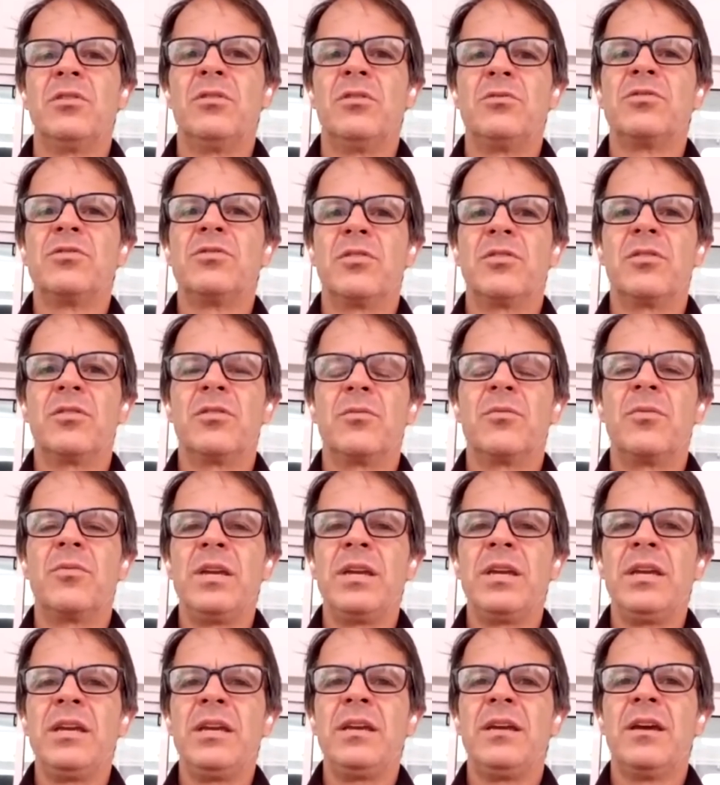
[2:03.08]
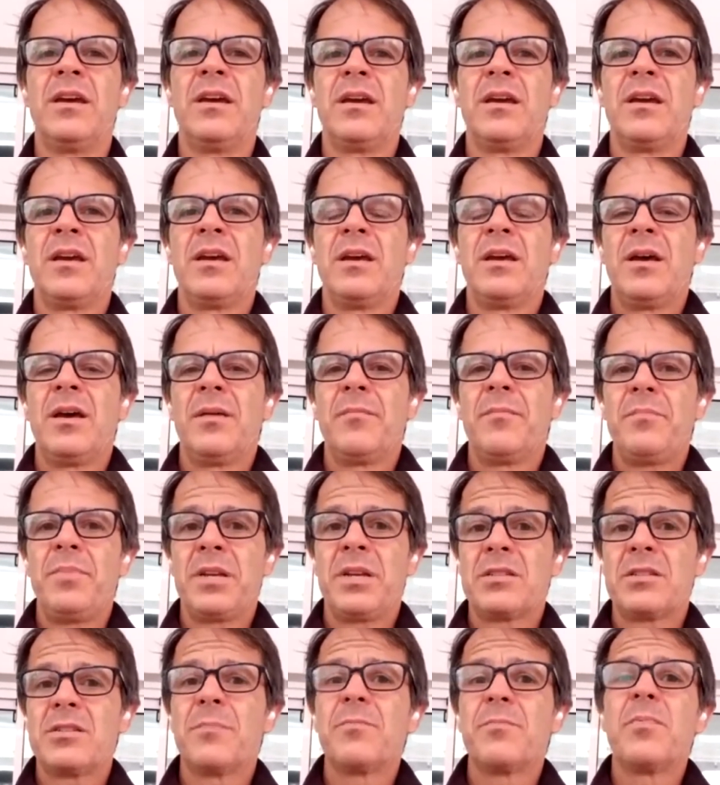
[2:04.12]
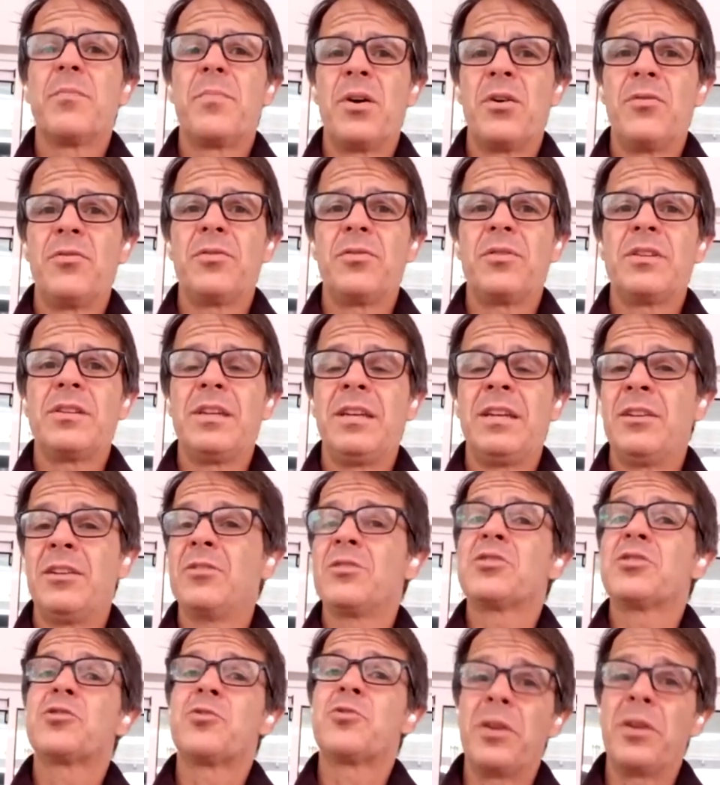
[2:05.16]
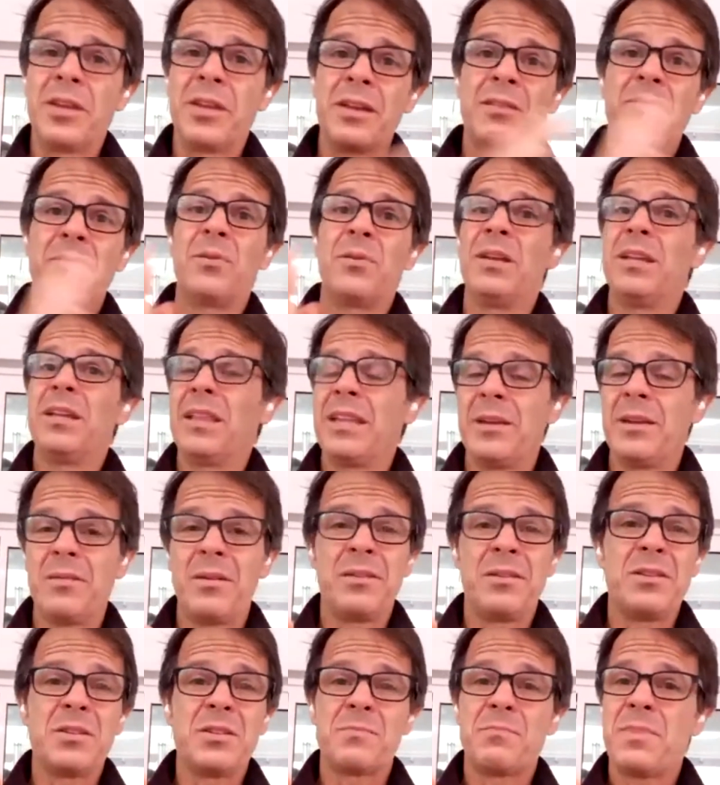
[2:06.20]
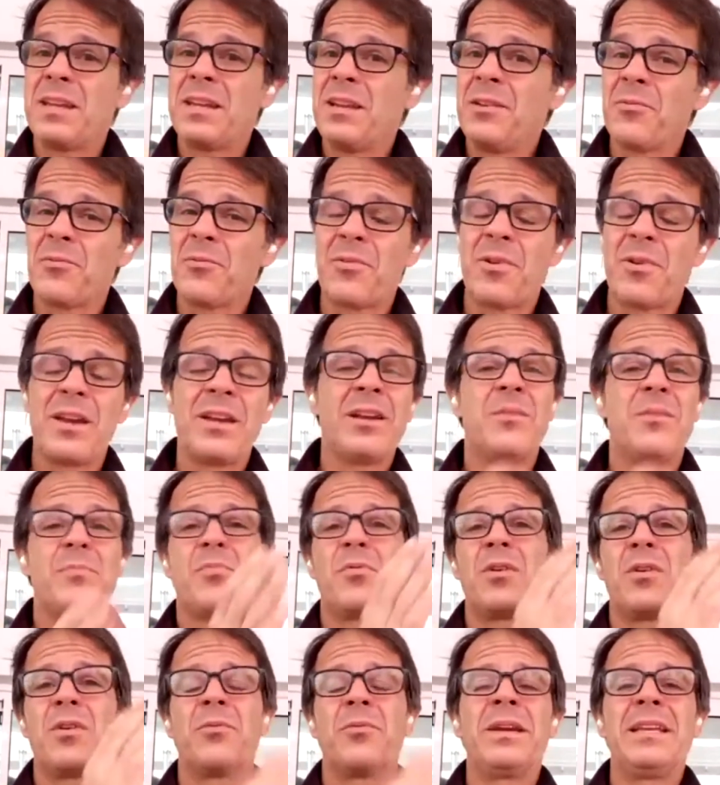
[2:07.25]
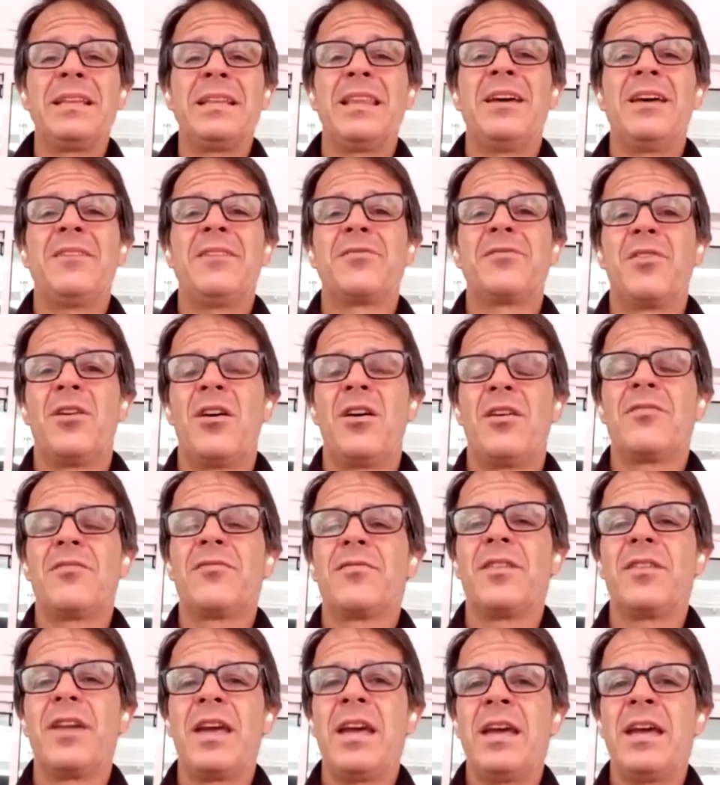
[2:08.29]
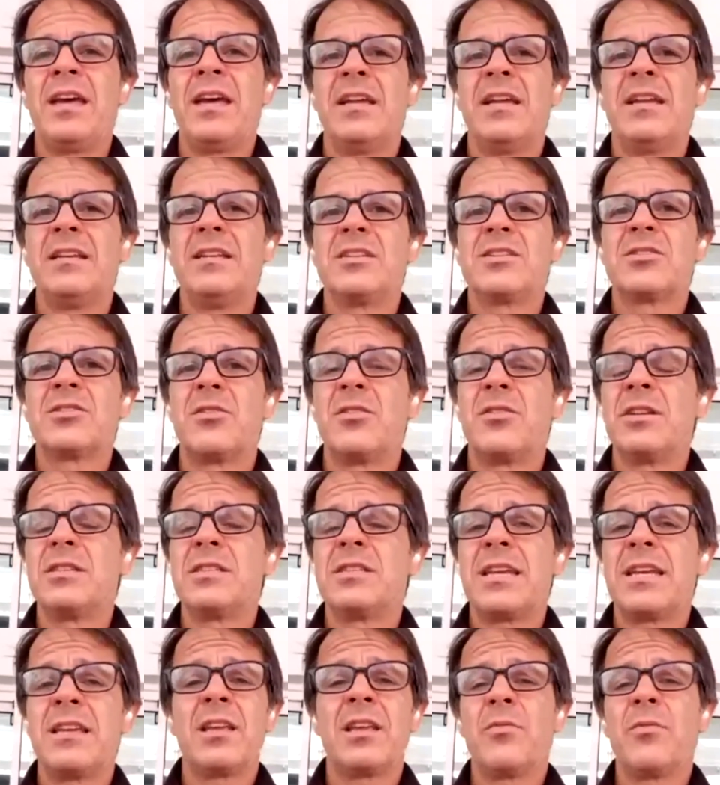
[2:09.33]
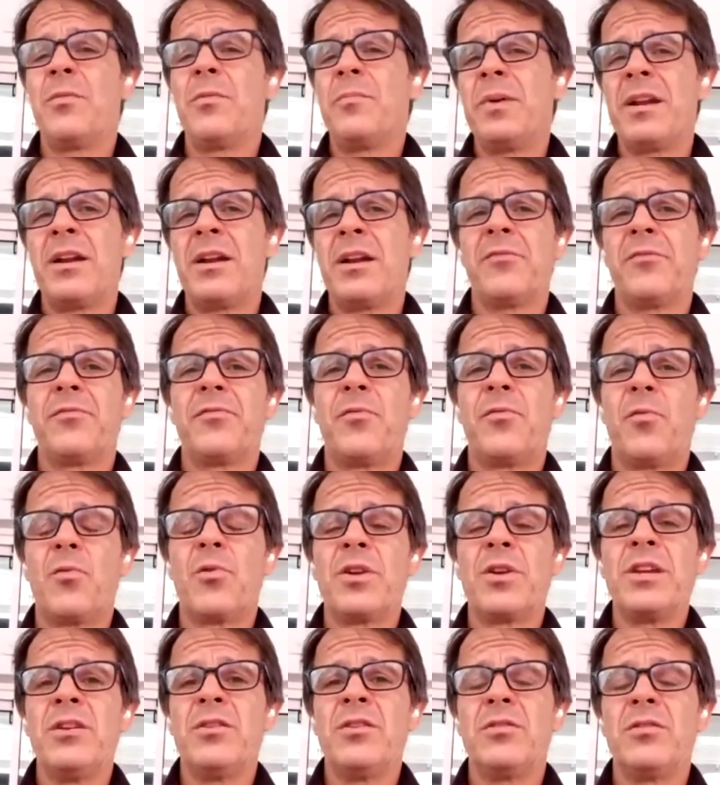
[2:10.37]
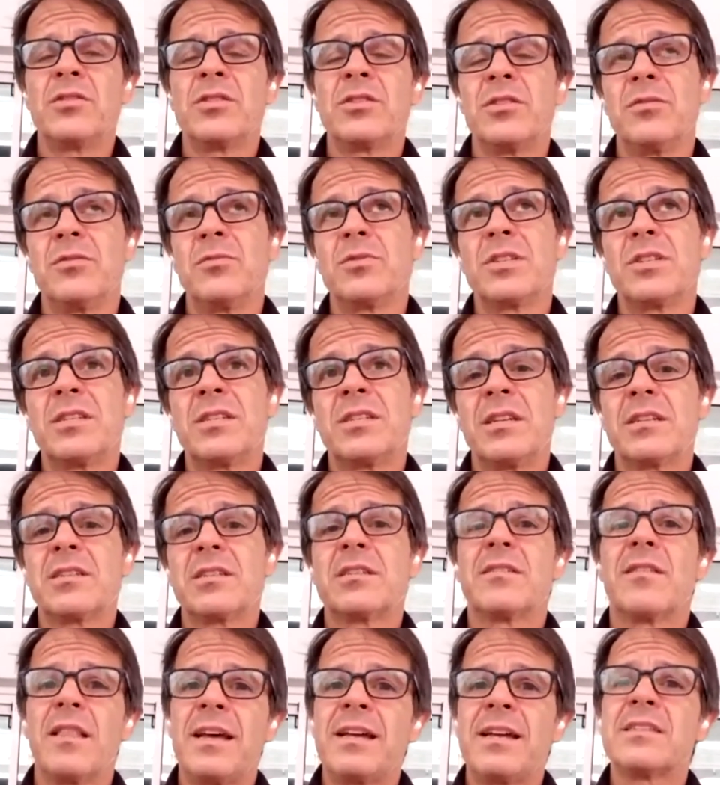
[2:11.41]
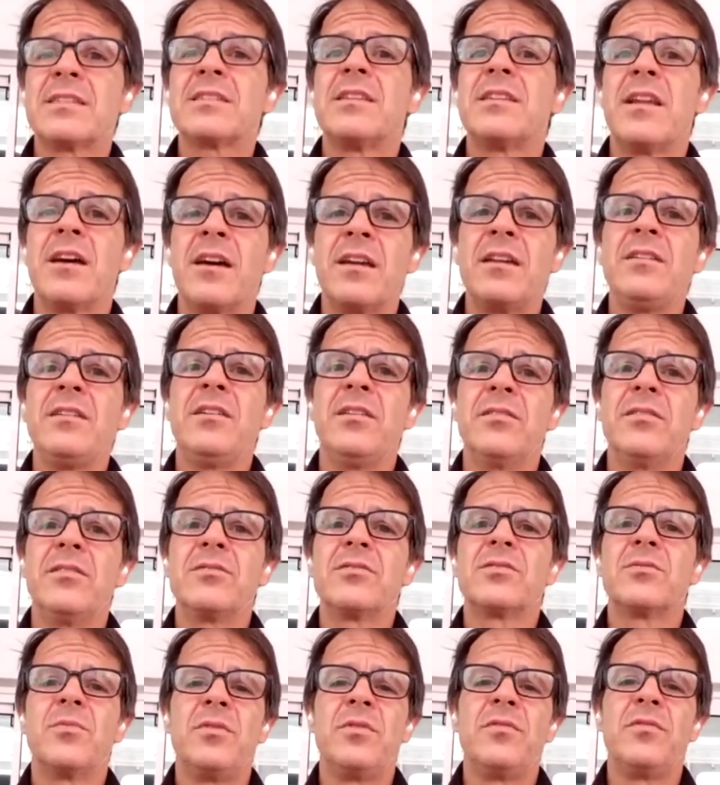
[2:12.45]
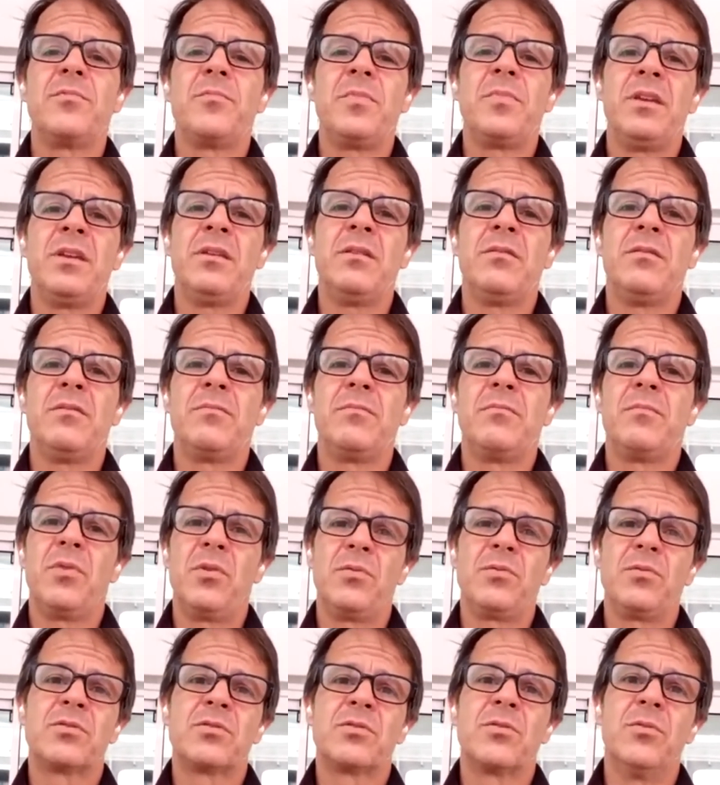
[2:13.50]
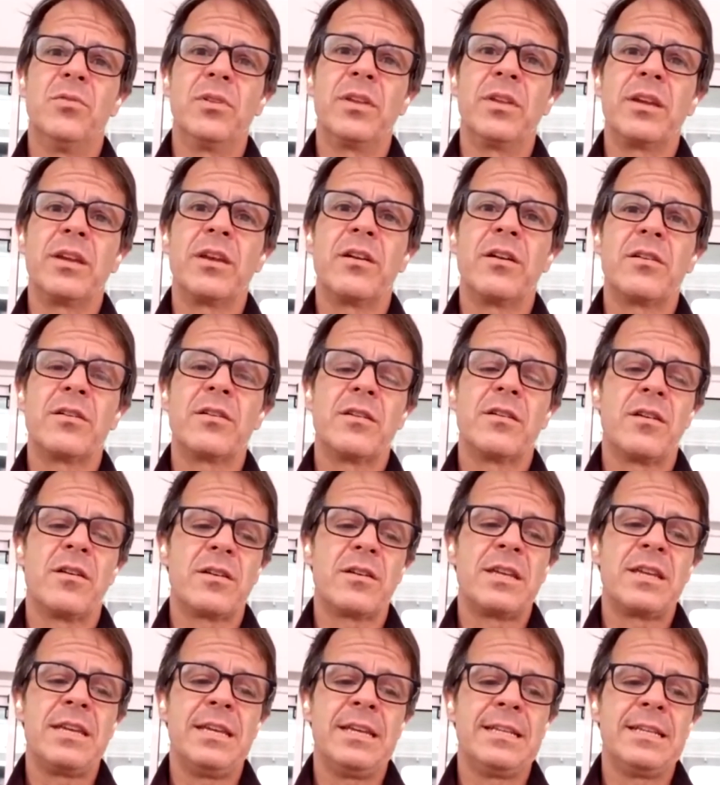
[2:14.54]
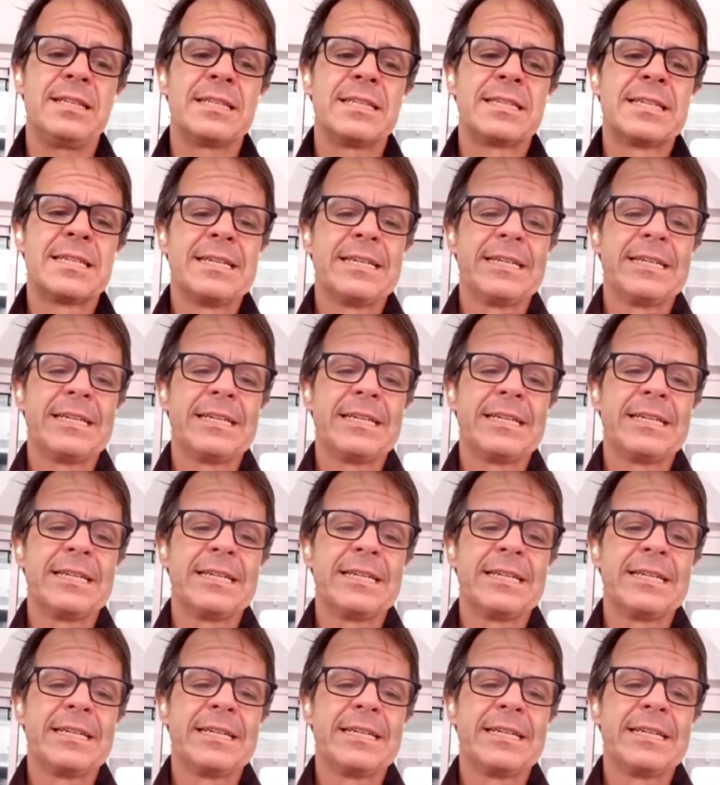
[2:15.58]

older, we picked up a boat in Australia, really just picking right up where we left off and started sailing. We've been out 4 years. So 6 of the last 9 years, we've been boat schooling our kids.